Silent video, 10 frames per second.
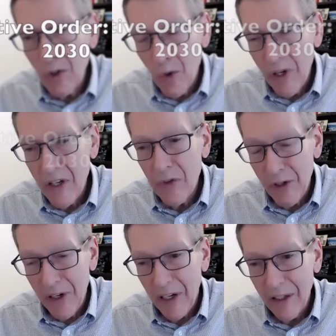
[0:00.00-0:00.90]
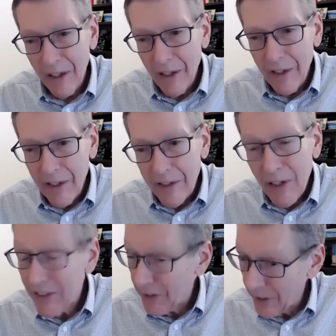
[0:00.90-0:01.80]
2030.
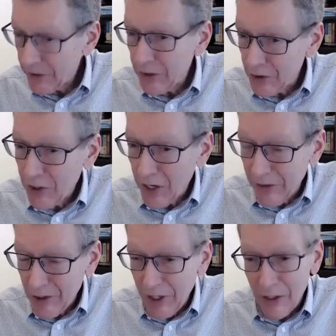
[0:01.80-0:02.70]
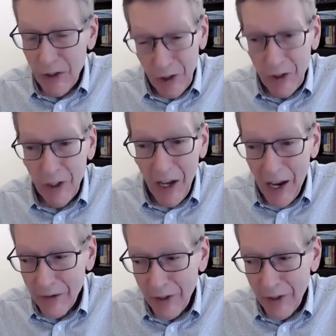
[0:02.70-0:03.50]
That's less than 7 years, 6.5